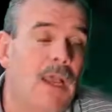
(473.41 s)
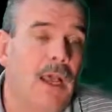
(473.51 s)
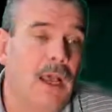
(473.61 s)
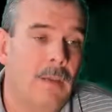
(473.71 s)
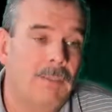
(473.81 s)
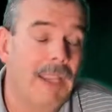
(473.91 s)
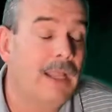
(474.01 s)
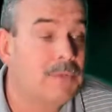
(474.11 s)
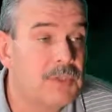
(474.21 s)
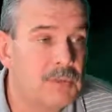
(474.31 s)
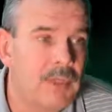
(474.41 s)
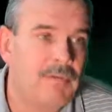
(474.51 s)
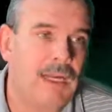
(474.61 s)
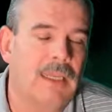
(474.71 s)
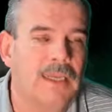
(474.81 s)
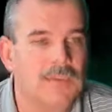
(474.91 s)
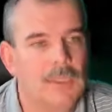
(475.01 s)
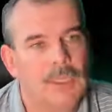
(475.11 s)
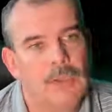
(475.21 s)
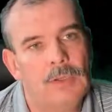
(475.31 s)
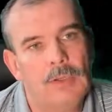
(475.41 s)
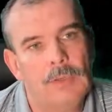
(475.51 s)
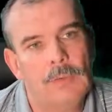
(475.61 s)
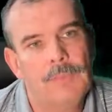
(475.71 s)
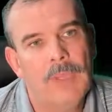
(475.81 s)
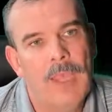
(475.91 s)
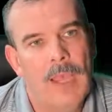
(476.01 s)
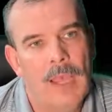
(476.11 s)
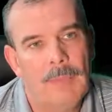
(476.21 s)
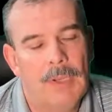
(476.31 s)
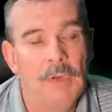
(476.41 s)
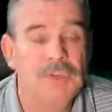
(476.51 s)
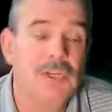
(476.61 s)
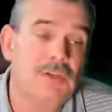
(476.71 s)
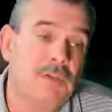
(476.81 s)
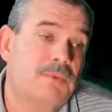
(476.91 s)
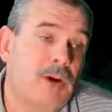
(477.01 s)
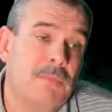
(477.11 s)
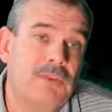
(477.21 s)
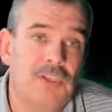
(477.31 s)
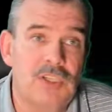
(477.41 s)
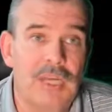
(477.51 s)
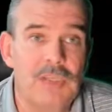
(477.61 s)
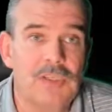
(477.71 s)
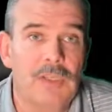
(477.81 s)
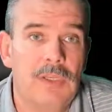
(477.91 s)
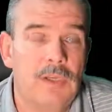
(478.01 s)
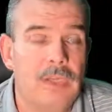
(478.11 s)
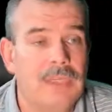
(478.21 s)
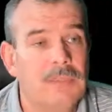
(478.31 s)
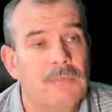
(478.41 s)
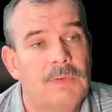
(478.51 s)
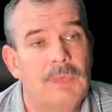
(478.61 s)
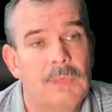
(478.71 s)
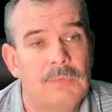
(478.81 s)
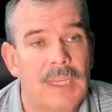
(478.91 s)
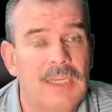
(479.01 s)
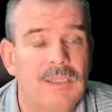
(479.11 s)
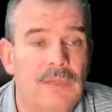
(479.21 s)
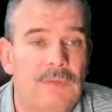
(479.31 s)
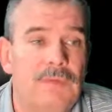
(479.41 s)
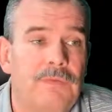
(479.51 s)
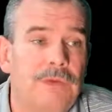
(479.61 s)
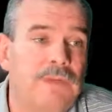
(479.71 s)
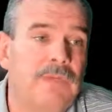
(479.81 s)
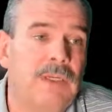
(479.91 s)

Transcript: It helps us with our rankings within Google, and also subscribe to the channel so that you get updates of future